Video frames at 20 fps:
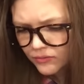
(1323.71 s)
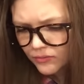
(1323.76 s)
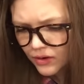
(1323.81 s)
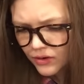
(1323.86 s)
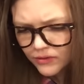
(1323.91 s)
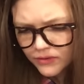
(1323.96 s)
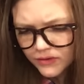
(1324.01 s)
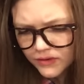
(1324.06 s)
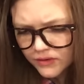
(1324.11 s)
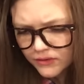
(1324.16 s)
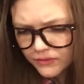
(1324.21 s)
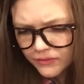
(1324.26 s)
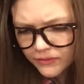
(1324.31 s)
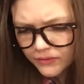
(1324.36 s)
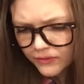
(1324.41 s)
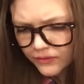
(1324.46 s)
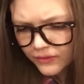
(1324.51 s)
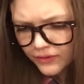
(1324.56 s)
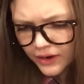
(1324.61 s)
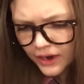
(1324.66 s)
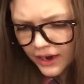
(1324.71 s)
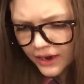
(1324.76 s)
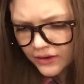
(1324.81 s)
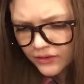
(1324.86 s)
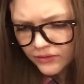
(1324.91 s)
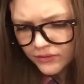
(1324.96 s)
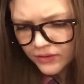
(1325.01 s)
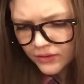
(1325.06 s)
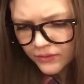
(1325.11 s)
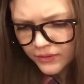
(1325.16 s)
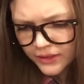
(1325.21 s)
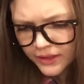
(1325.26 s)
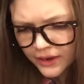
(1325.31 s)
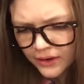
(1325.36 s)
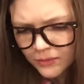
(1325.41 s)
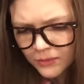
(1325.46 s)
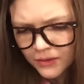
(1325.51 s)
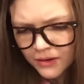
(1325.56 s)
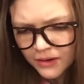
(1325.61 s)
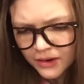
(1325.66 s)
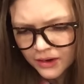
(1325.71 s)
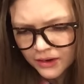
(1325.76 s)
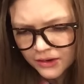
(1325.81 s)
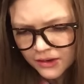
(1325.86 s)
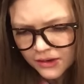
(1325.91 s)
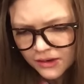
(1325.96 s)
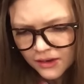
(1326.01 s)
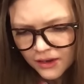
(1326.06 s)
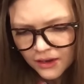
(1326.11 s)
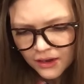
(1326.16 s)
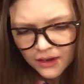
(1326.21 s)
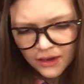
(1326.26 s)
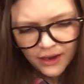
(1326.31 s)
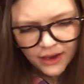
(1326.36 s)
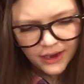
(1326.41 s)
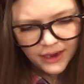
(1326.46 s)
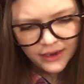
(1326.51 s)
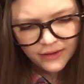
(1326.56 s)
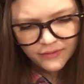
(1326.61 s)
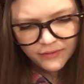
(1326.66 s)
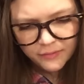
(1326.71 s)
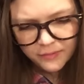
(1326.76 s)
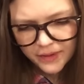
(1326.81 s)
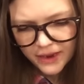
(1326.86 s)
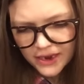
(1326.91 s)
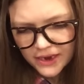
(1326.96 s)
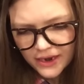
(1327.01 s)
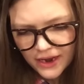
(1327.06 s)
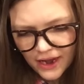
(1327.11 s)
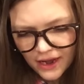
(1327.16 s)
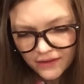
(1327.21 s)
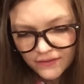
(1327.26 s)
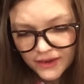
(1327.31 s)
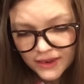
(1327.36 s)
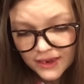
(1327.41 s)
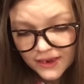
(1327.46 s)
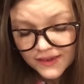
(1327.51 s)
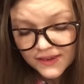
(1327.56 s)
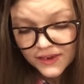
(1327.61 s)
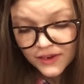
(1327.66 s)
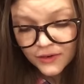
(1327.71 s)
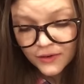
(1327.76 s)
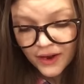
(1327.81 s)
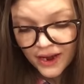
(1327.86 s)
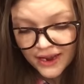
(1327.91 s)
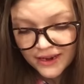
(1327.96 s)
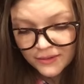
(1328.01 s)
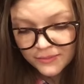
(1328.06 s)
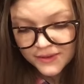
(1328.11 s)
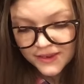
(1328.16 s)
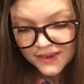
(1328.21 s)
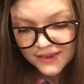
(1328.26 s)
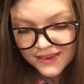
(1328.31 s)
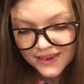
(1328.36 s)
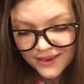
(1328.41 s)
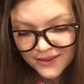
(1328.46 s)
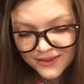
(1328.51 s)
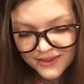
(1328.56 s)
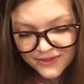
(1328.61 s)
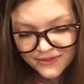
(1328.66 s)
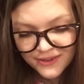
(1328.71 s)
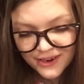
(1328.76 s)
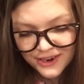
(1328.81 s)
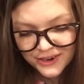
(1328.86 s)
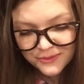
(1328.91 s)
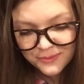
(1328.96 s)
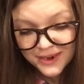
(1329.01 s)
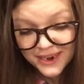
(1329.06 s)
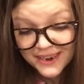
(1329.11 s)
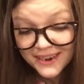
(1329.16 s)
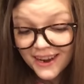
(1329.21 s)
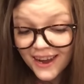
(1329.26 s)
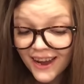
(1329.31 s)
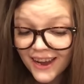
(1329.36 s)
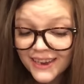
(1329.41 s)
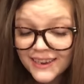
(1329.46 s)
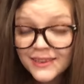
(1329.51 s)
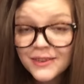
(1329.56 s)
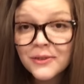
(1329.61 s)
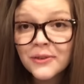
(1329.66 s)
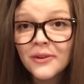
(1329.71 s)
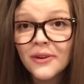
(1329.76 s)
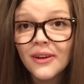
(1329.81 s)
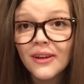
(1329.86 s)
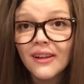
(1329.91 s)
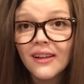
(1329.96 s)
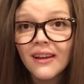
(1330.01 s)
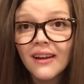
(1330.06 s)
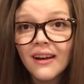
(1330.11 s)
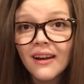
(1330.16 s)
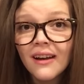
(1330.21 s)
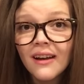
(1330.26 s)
Rosary, I don't know what that word is. I have been having these two items since I was a freshman in high school.